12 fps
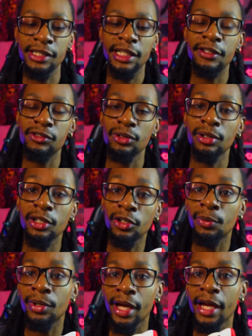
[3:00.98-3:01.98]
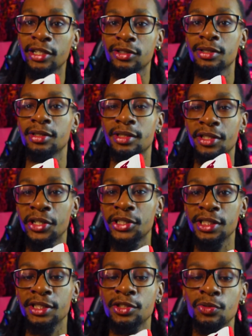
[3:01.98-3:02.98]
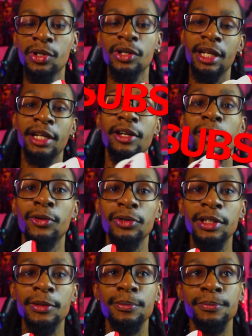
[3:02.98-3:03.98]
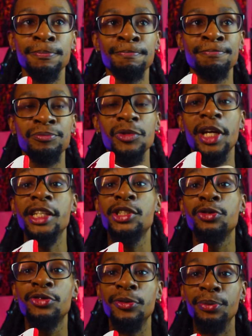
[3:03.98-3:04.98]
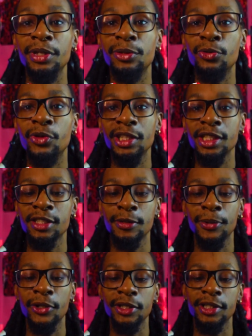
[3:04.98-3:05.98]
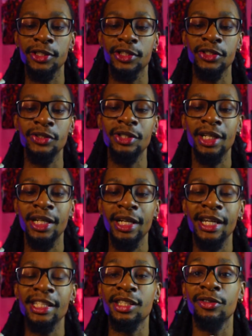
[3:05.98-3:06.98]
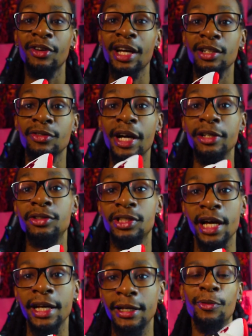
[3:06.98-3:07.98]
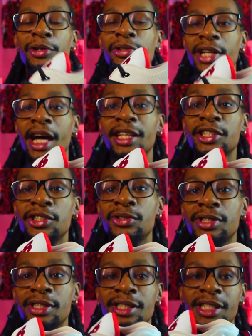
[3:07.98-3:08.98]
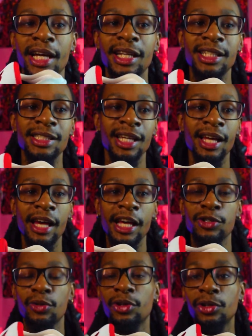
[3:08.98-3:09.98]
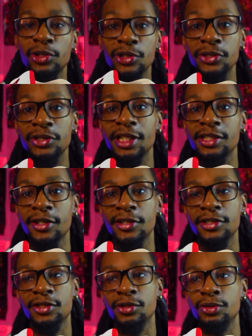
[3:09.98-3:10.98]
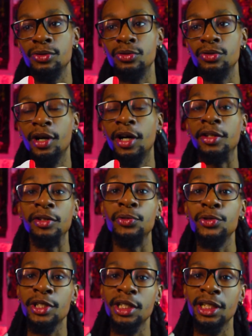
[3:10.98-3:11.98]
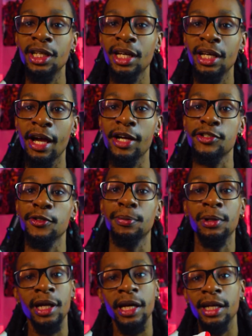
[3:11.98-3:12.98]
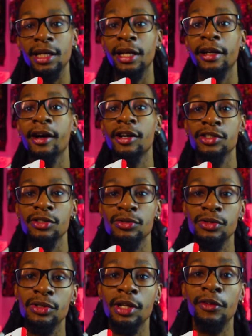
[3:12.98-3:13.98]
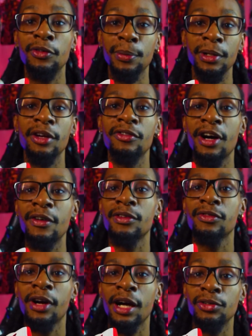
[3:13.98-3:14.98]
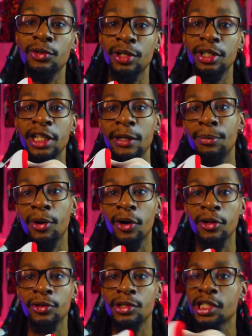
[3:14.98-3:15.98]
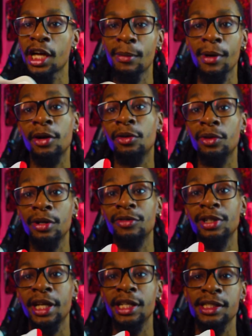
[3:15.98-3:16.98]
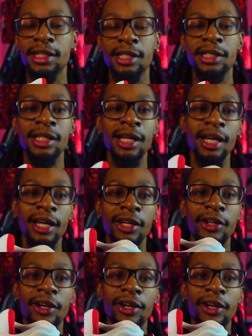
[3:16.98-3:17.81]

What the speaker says: it gives you a little bit extra cushion as well. Now, the only issue for me with the support of this shoe is the fact of how you tie it. When you tie this shoe to the tightest, it's one of those shoes that starts to unloosen as you're playing, and then causing you, if you're playing 5v5, doing a dead ball or a timeout or whatever the case it is, you're